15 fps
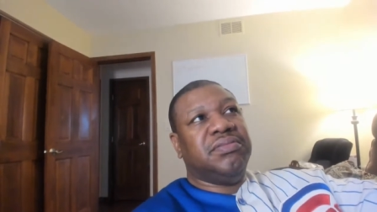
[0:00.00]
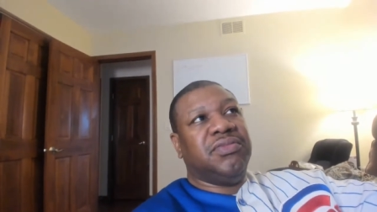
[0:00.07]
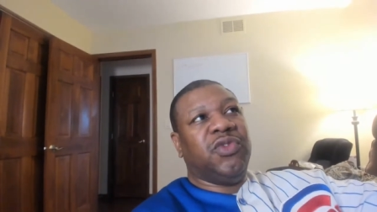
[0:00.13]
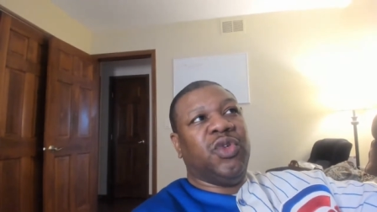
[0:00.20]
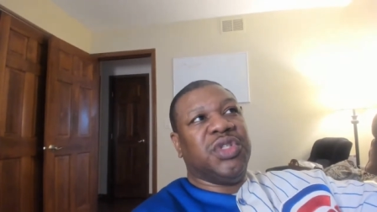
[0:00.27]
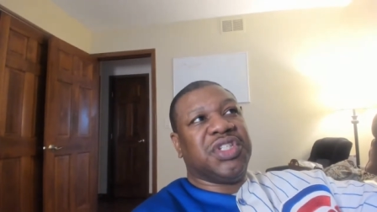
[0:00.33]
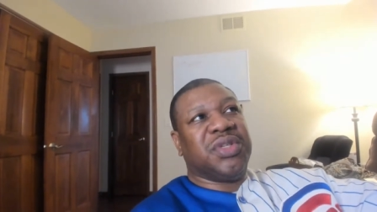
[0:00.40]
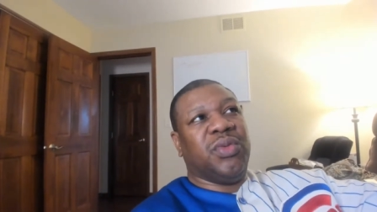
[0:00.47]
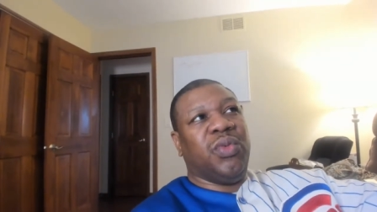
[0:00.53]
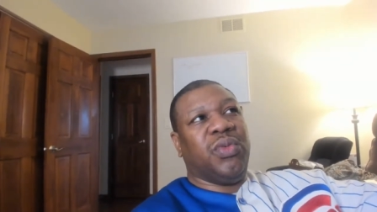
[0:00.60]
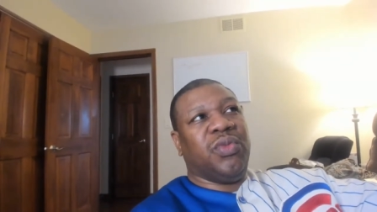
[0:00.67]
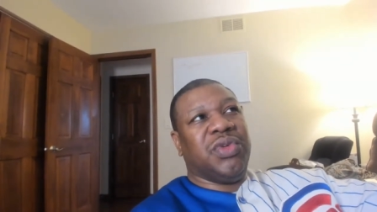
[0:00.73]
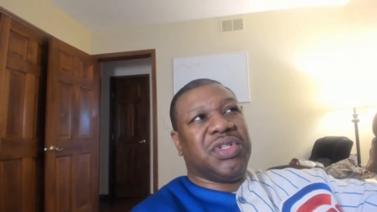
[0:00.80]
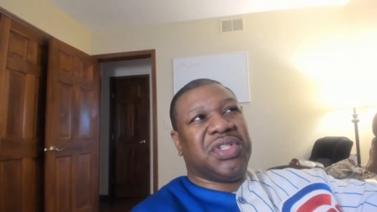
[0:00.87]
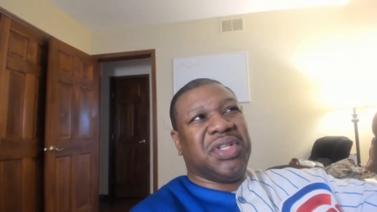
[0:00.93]
was
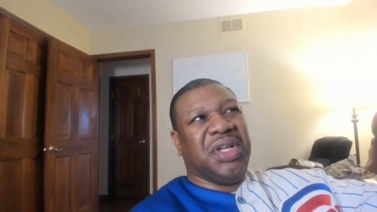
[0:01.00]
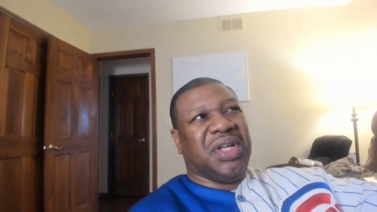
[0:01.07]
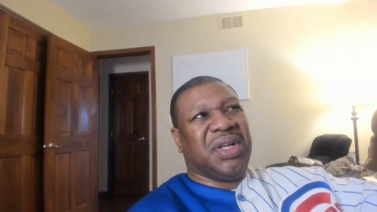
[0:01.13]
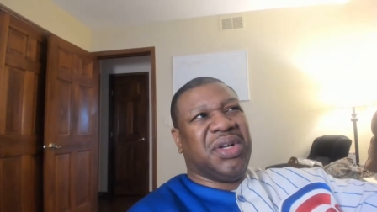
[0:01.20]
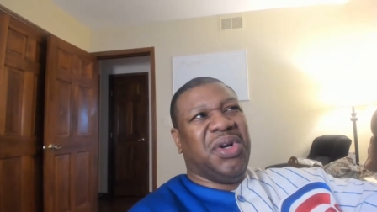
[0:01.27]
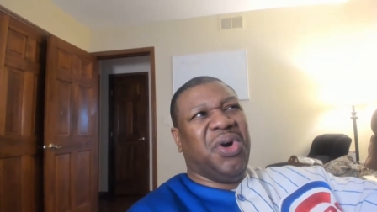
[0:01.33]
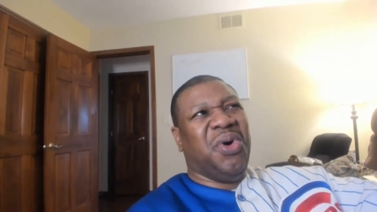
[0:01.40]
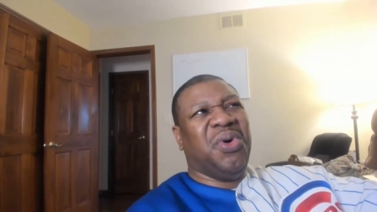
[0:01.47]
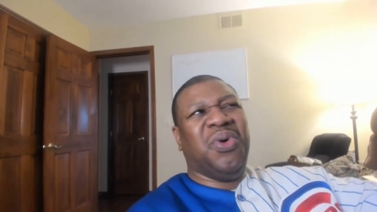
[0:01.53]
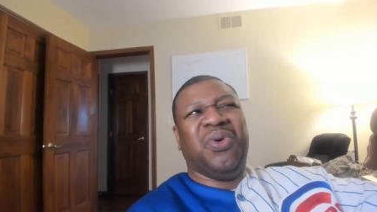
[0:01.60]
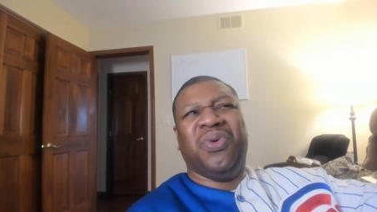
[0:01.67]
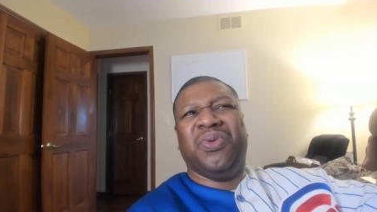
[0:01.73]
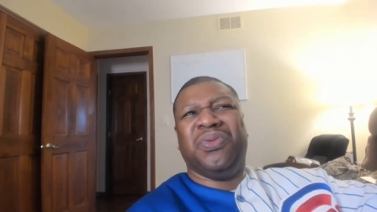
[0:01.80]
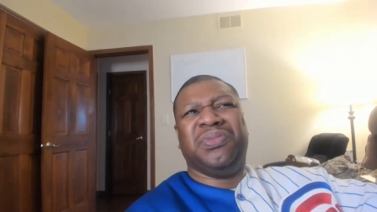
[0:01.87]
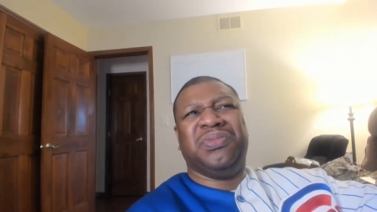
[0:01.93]
was a
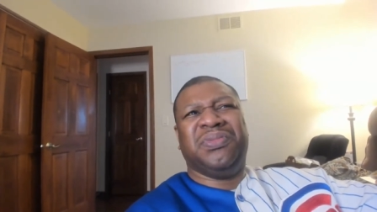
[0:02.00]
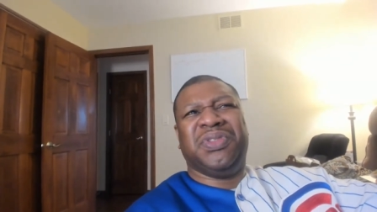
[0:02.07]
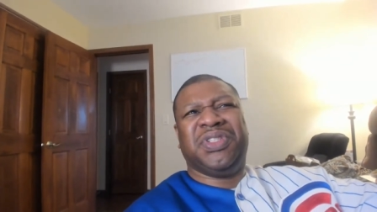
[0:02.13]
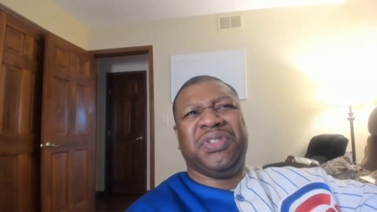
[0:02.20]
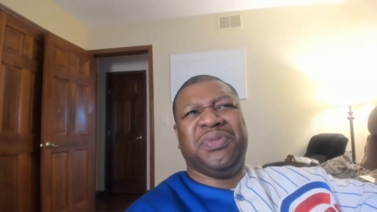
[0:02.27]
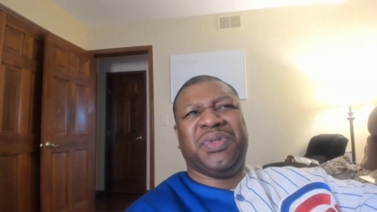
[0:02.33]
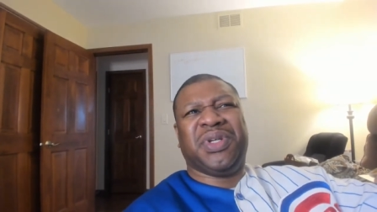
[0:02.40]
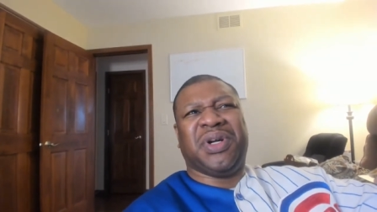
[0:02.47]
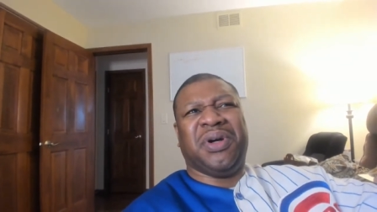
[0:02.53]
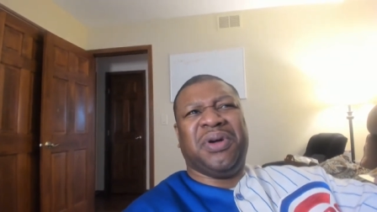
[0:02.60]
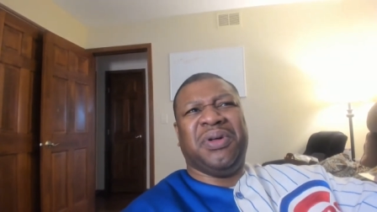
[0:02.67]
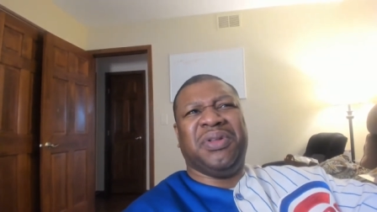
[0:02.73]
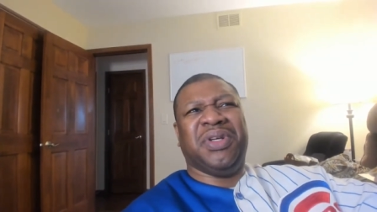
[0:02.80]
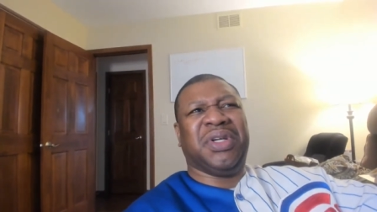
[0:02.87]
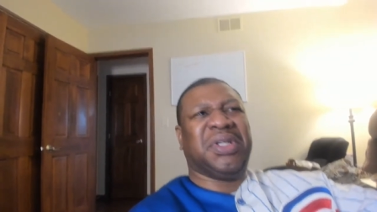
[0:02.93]
co what you would
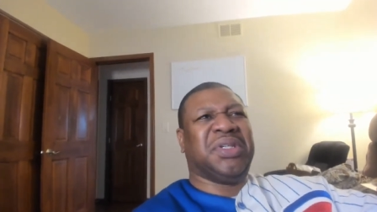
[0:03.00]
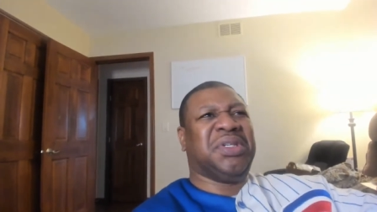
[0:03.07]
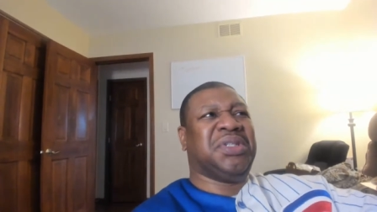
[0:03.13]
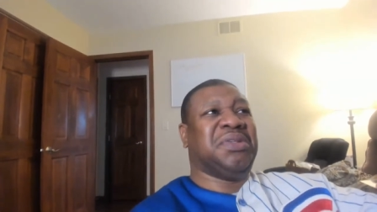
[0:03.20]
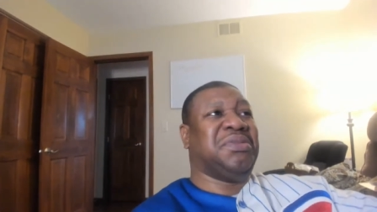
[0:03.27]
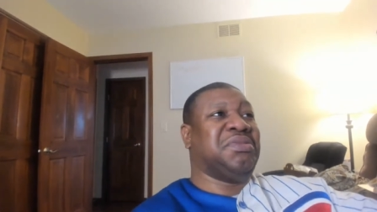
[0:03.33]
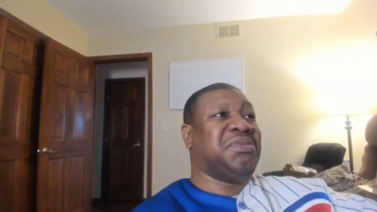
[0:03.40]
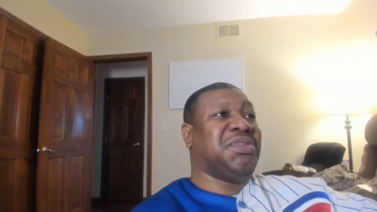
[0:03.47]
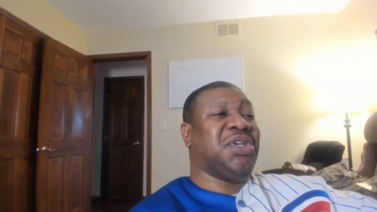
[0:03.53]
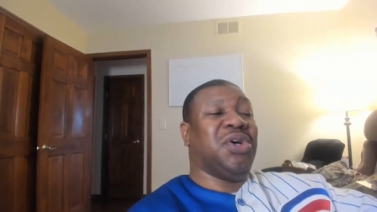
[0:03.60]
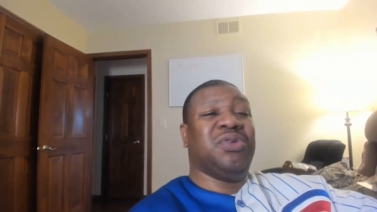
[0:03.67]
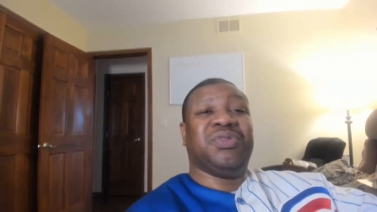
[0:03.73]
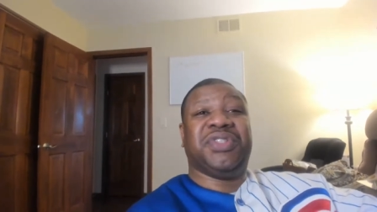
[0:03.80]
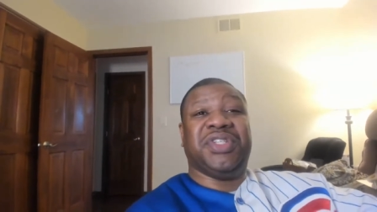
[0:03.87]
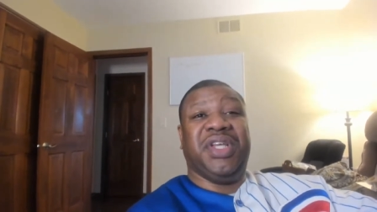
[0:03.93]
call a
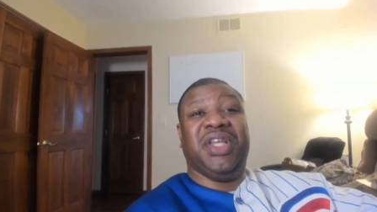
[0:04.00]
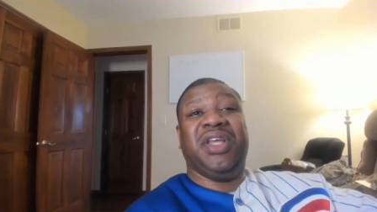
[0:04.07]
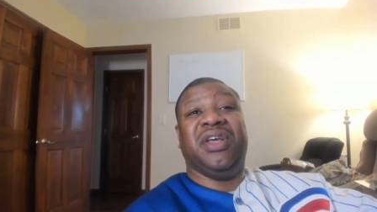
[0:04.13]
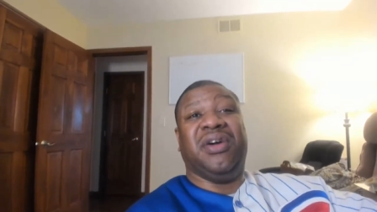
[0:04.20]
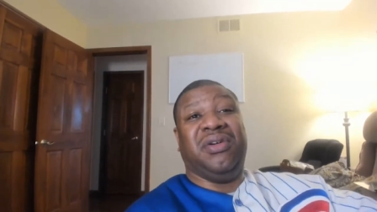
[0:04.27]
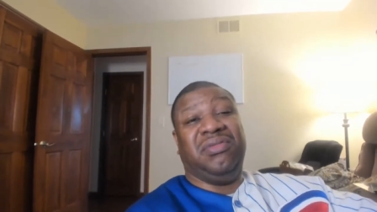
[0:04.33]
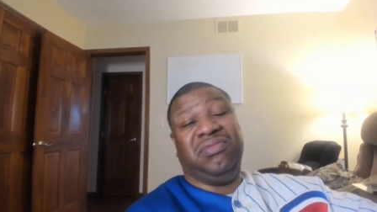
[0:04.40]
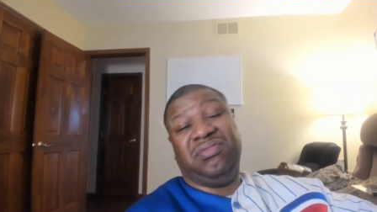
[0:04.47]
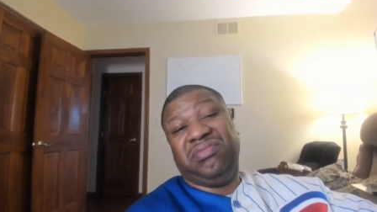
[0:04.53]
co CEO.